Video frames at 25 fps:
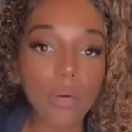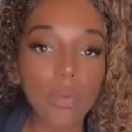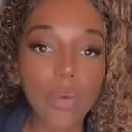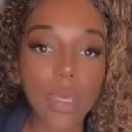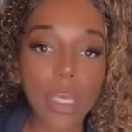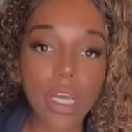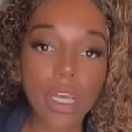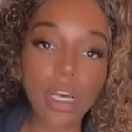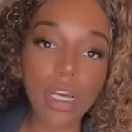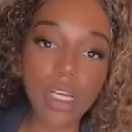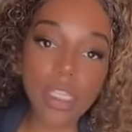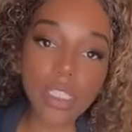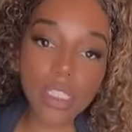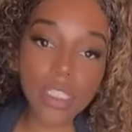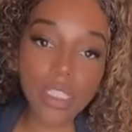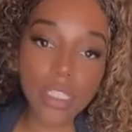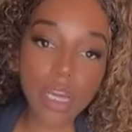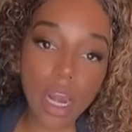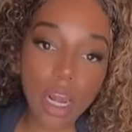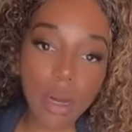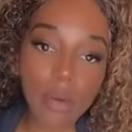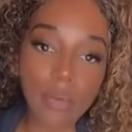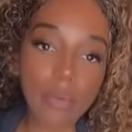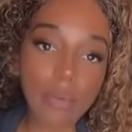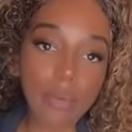we gonna
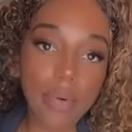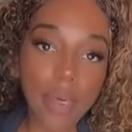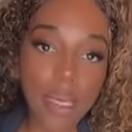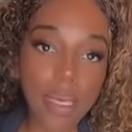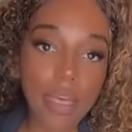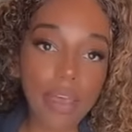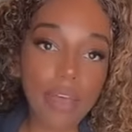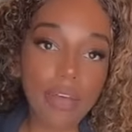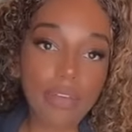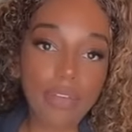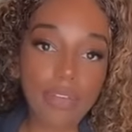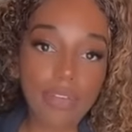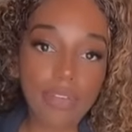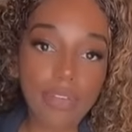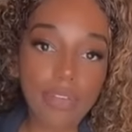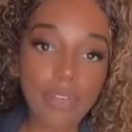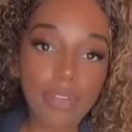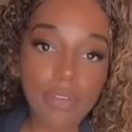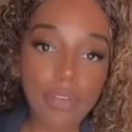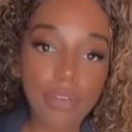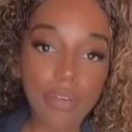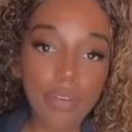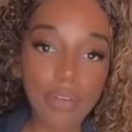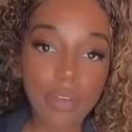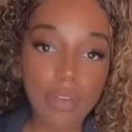start
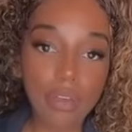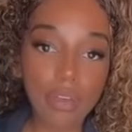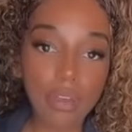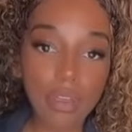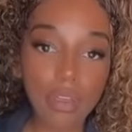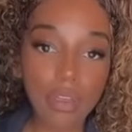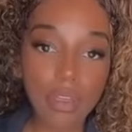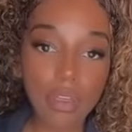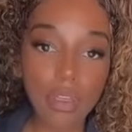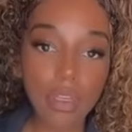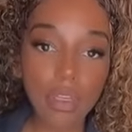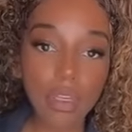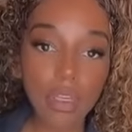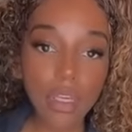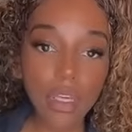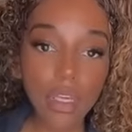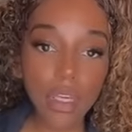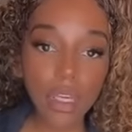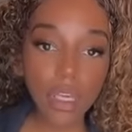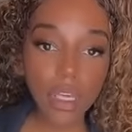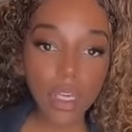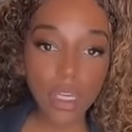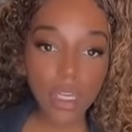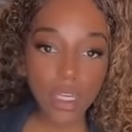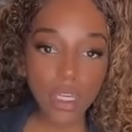with,
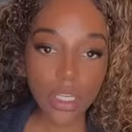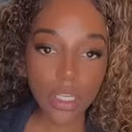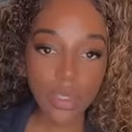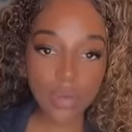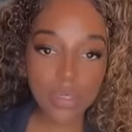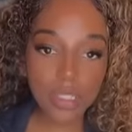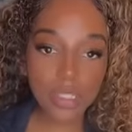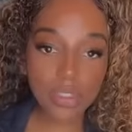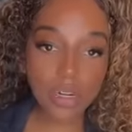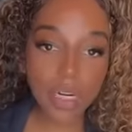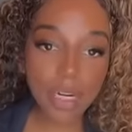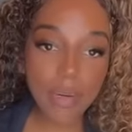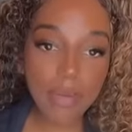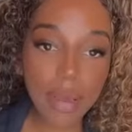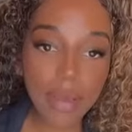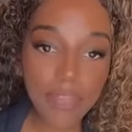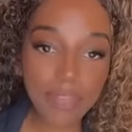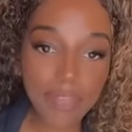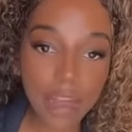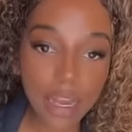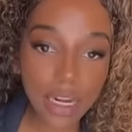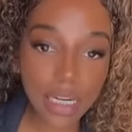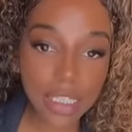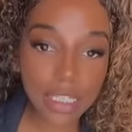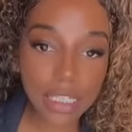he was right about
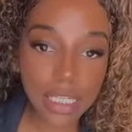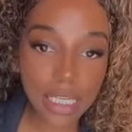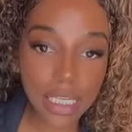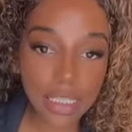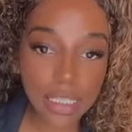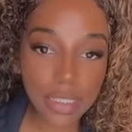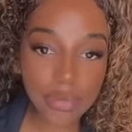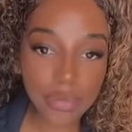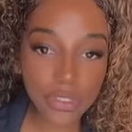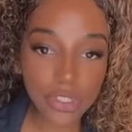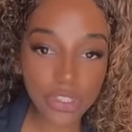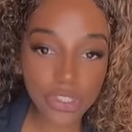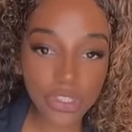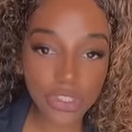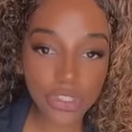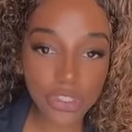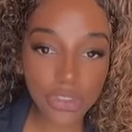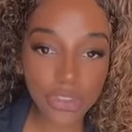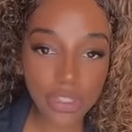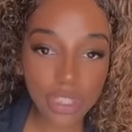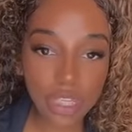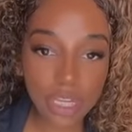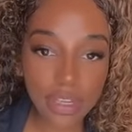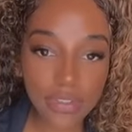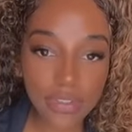fire signs. It was a
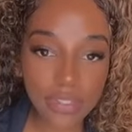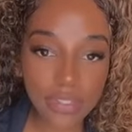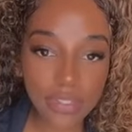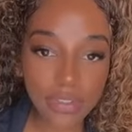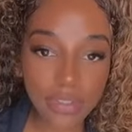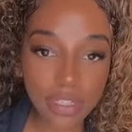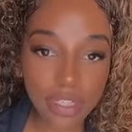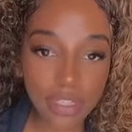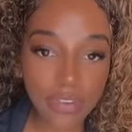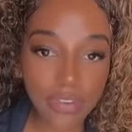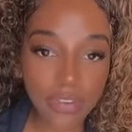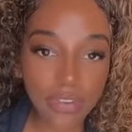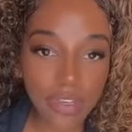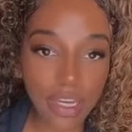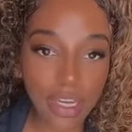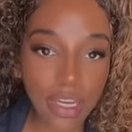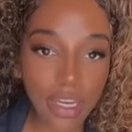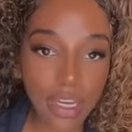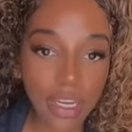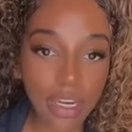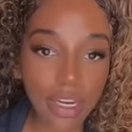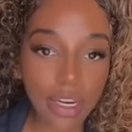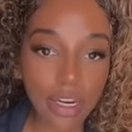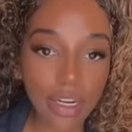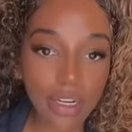true love story over
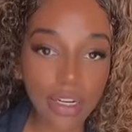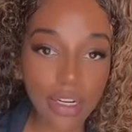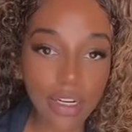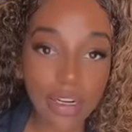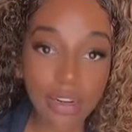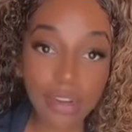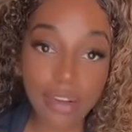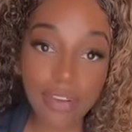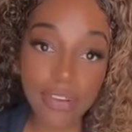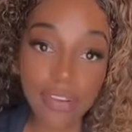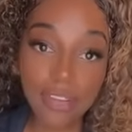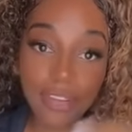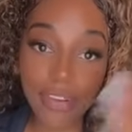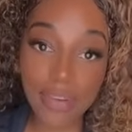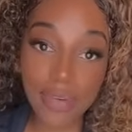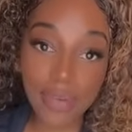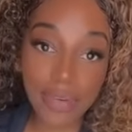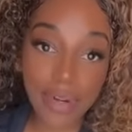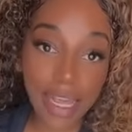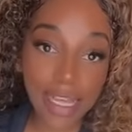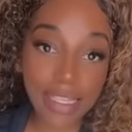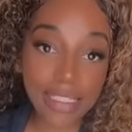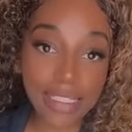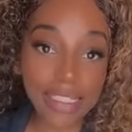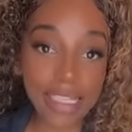here. Girl, I don't even know
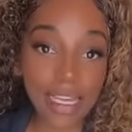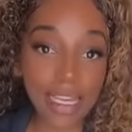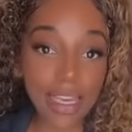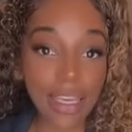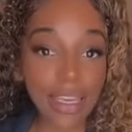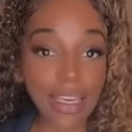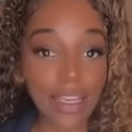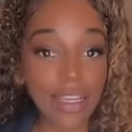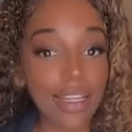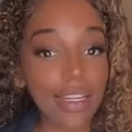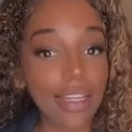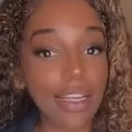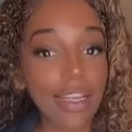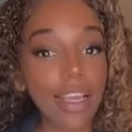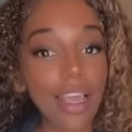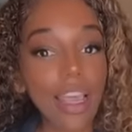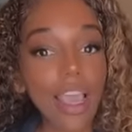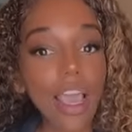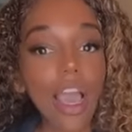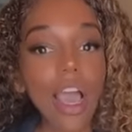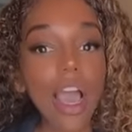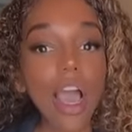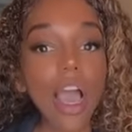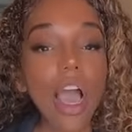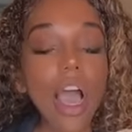what I said.
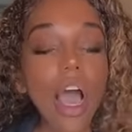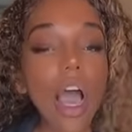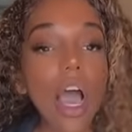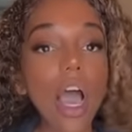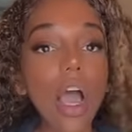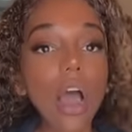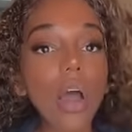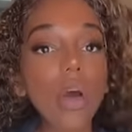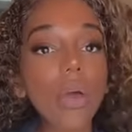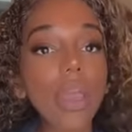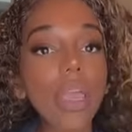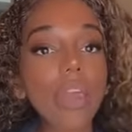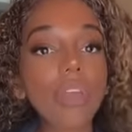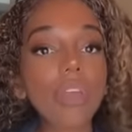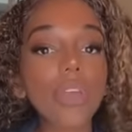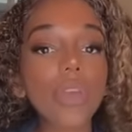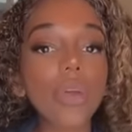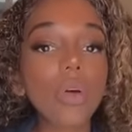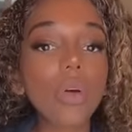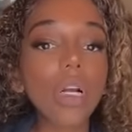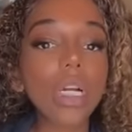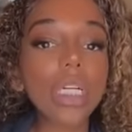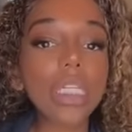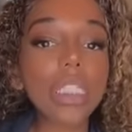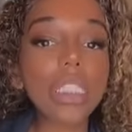Oh, if
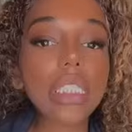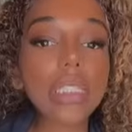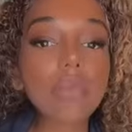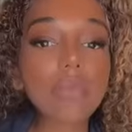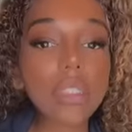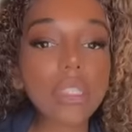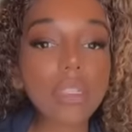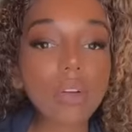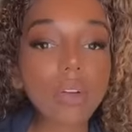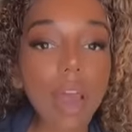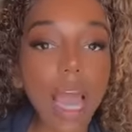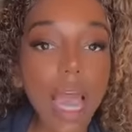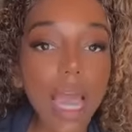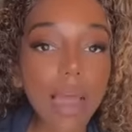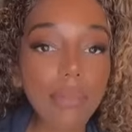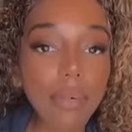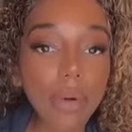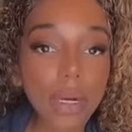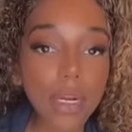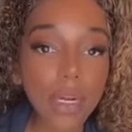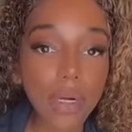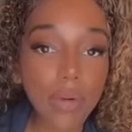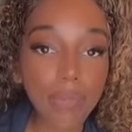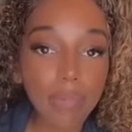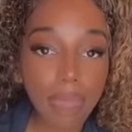you are a
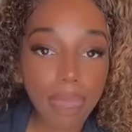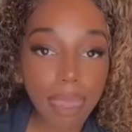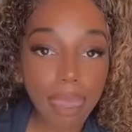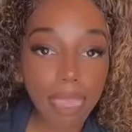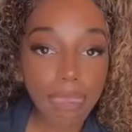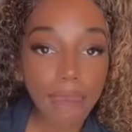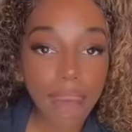subscriber,